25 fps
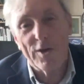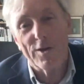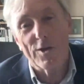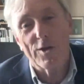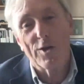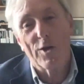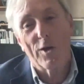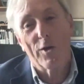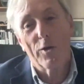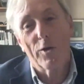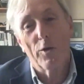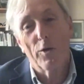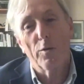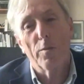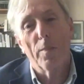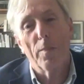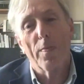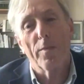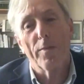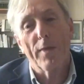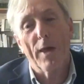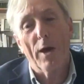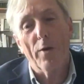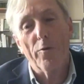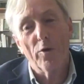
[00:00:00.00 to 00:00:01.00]
And so
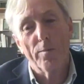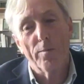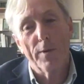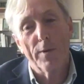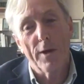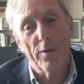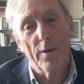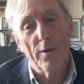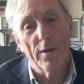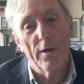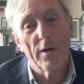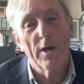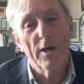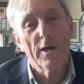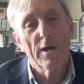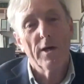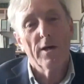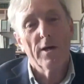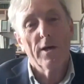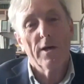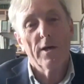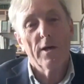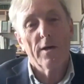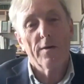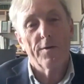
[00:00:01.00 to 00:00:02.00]
that would be the
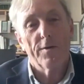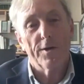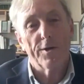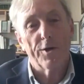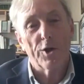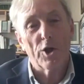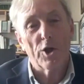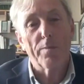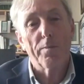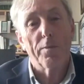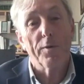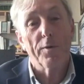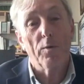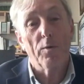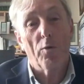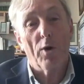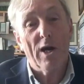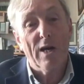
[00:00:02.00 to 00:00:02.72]
disciplined